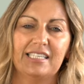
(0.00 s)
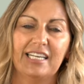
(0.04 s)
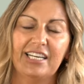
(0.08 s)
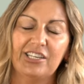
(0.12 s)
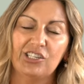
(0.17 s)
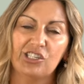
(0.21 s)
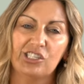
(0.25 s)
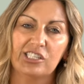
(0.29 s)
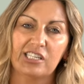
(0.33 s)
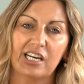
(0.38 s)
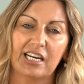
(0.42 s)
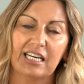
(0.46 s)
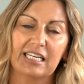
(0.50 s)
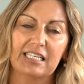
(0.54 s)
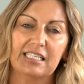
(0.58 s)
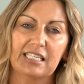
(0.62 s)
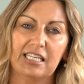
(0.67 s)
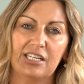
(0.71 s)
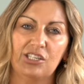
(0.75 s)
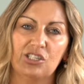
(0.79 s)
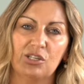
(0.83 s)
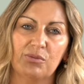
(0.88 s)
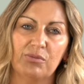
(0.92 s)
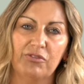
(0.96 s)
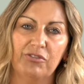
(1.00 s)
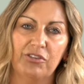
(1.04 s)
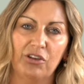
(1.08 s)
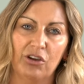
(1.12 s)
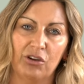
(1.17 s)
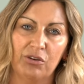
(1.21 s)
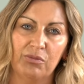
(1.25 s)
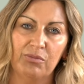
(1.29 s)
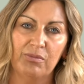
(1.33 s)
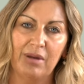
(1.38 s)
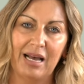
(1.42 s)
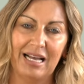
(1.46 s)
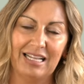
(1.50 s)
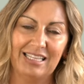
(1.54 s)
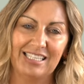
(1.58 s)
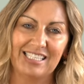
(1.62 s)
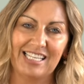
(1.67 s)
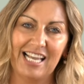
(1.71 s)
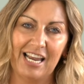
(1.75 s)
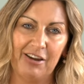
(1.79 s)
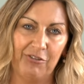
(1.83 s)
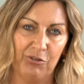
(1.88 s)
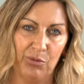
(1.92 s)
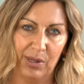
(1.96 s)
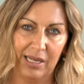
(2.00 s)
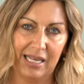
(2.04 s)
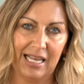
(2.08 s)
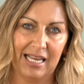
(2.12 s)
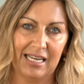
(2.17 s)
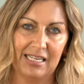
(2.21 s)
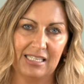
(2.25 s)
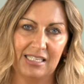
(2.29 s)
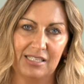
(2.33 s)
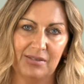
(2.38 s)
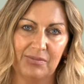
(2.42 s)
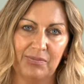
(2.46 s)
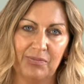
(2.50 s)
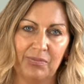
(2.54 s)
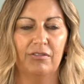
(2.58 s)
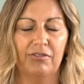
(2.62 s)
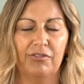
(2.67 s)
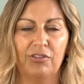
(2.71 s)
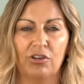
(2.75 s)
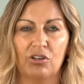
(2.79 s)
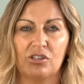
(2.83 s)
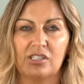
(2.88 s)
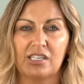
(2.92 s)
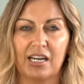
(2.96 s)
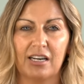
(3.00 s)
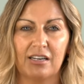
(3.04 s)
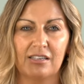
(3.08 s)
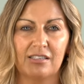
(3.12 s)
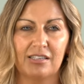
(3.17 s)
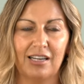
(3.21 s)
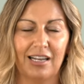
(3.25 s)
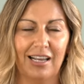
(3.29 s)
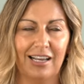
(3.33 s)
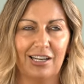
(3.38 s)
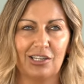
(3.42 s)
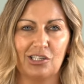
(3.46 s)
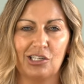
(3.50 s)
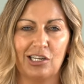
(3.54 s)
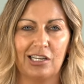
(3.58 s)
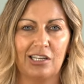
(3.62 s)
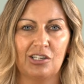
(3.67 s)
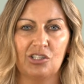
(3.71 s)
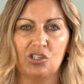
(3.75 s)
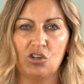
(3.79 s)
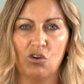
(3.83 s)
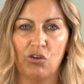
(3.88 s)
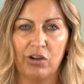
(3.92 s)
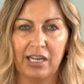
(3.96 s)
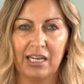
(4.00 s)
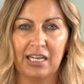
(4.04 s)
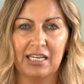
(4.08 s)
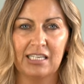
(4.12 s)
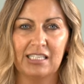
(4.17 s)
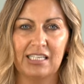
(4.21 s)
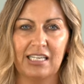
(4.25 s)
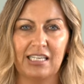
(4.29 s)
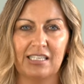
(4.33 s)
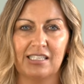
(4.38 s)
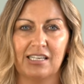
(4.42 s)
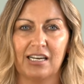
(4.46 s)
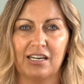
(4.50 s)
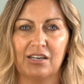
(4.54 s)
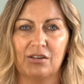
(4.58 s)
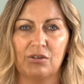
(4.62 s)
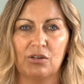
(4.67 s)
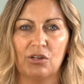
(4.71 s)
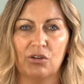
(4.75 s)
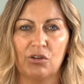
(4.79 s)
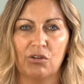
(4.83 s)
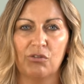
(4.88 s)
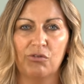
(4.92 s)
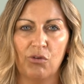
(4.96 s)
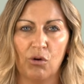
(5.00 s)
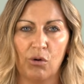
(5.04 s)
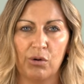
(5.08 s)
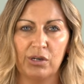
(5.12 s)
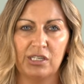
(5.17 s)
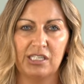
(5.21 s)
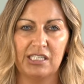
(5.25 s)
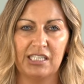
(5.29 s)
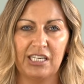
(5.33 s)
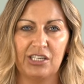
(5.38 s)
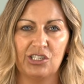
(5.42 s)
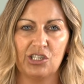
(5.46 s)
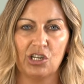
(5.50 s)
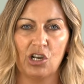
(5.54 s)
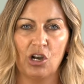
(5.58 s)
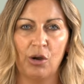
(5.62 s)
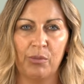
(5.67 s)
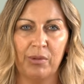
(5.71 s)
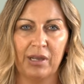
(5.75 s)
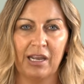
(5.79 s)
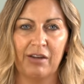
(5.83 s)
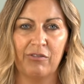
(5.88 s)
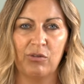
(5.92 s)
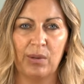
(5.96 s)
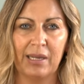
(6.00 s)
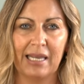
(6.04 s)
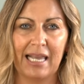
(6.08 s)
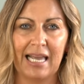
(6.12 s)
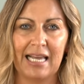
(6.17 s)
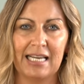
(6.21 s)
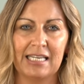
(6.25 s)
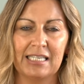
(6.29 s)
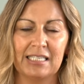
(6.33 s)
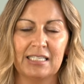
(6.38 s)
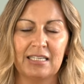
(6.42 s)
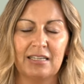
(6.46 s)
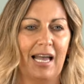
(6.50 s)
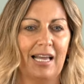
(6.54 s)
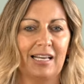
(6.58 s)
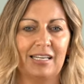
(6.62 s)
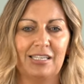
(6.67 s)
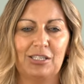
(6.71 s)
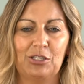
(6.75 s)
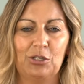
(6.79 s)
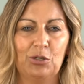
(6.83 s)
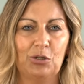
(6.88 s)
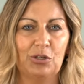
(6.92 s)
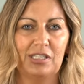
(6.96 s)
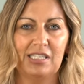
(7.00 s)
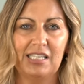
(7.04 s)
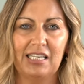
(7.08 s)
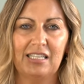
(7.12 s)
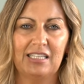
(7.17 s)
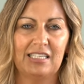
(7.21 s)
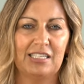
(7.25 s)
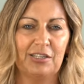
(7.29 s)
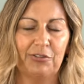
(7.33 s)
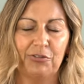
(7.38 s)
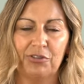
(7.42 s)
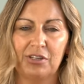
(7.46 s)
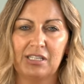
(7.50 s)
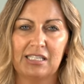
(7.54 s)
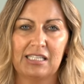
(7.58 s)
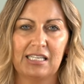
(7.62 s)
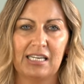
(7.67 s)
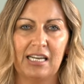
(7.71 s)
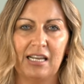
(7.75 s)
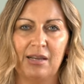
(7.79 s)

TJ started teaching Fionn maths every weekend. Fionn started actually enjoying it. He started looking forward to TJ coming every weekend, and you could see the difference in